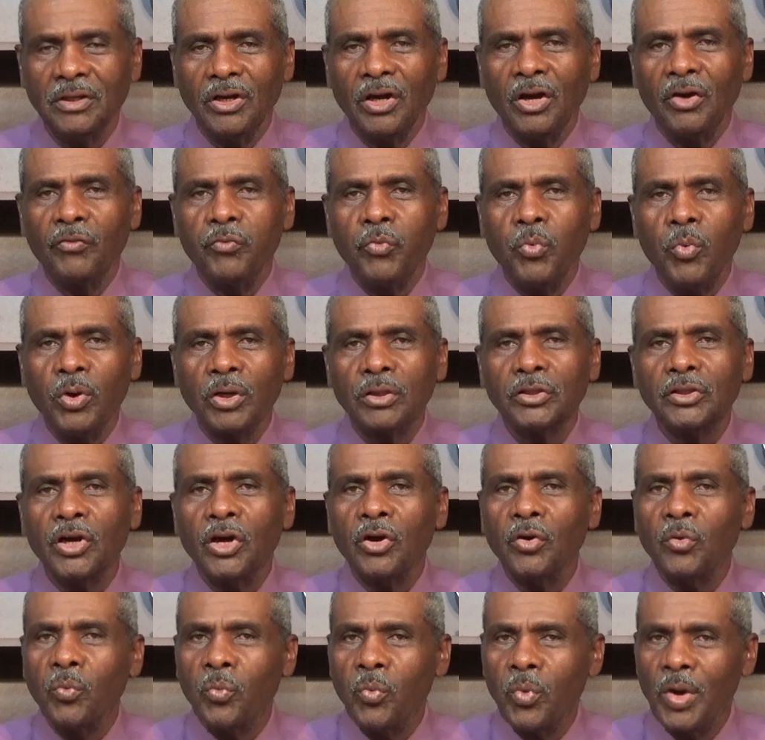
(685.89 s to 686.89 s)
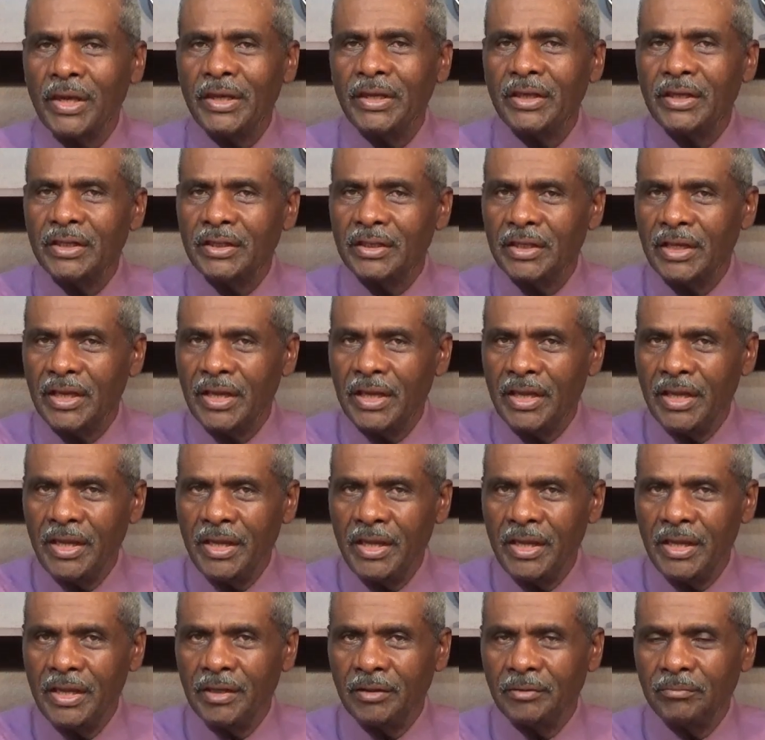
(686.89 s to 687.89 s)
of what awaited
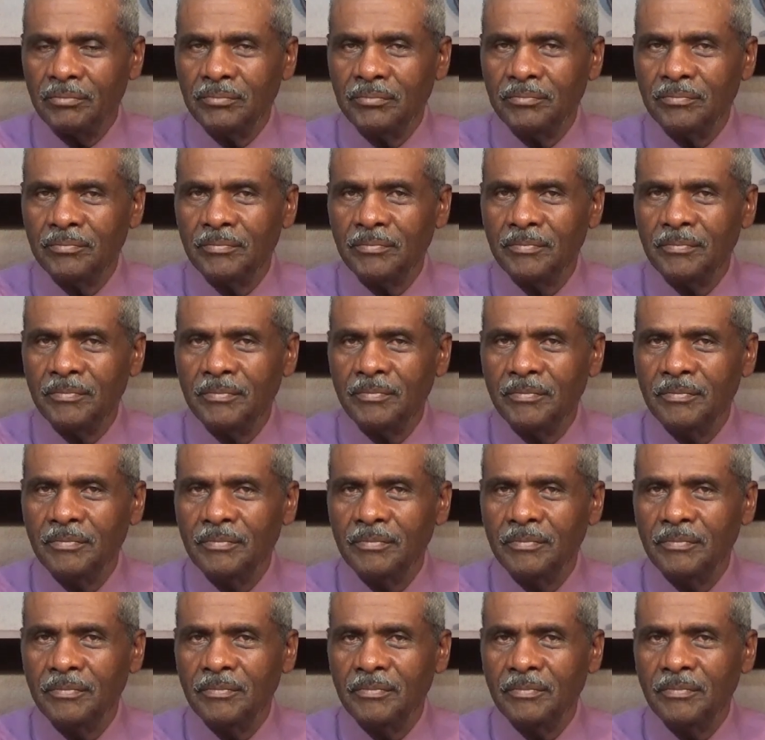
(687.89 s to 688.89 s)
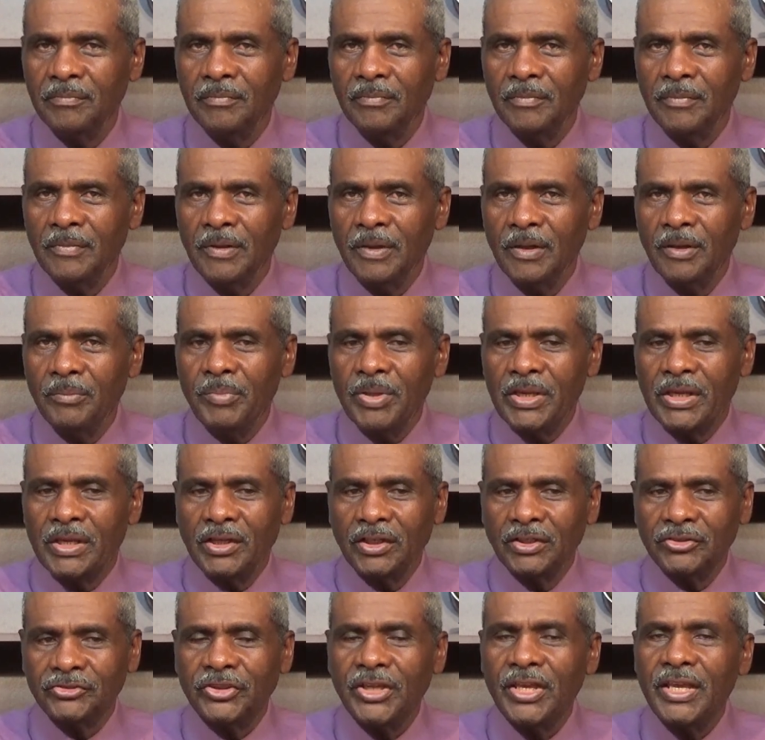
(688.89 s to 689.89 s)
him
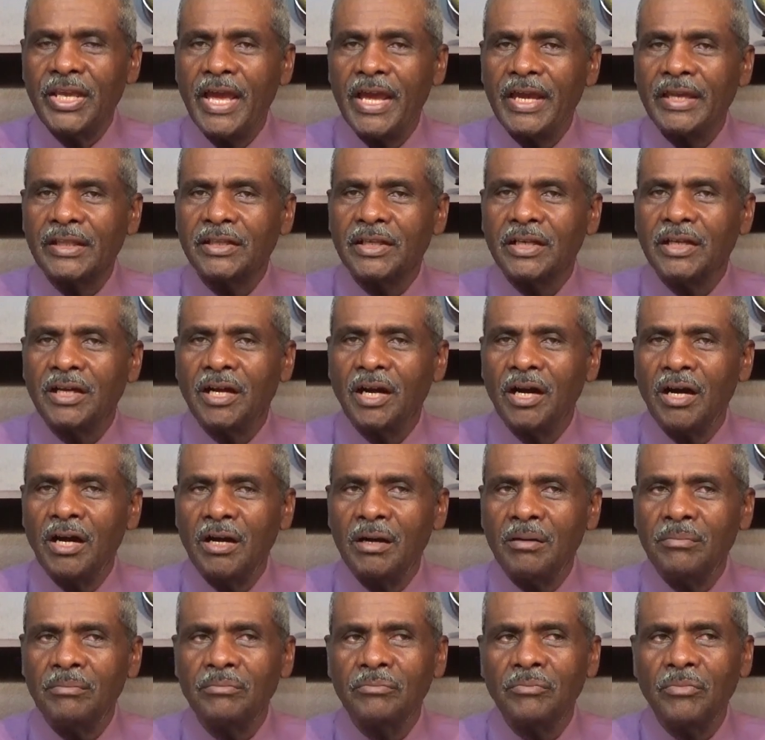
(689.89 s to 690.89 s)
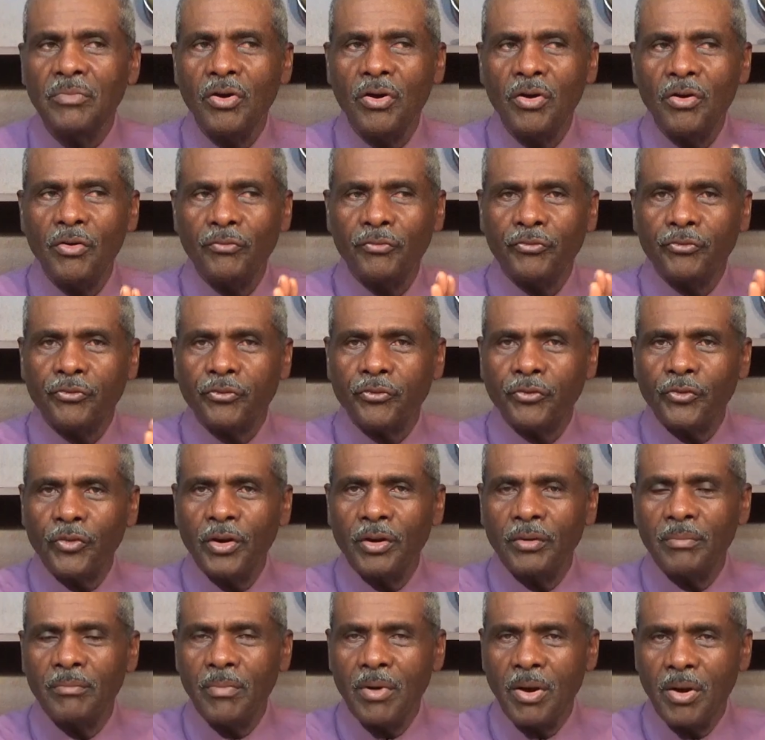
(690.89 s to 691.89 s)
because he had come
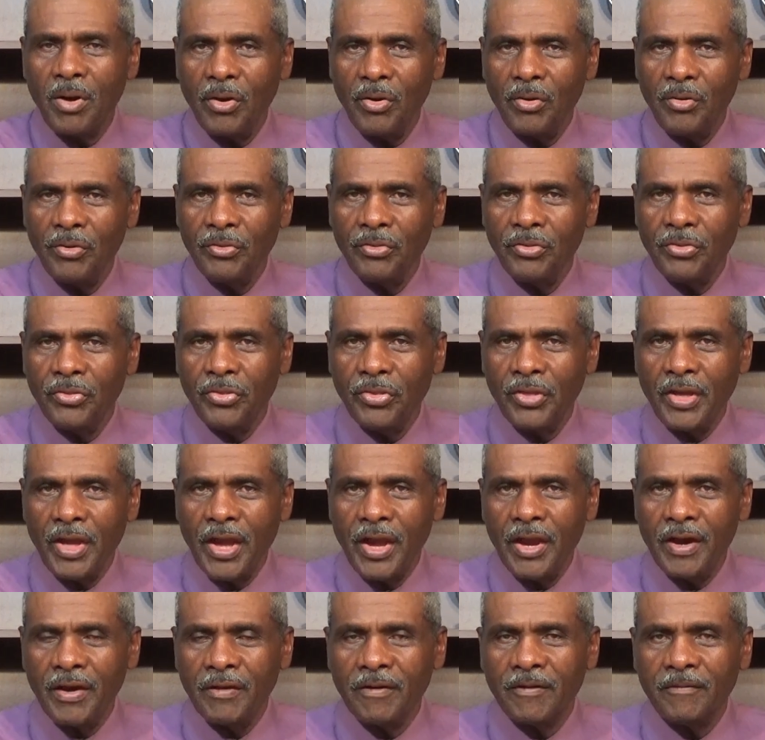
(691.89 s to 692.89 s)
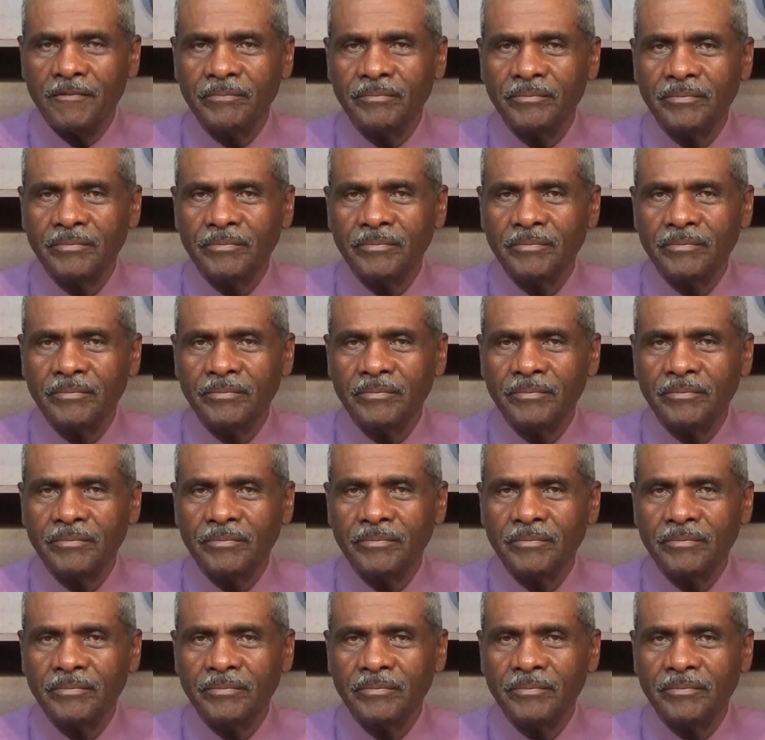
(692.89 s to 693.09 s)
from there.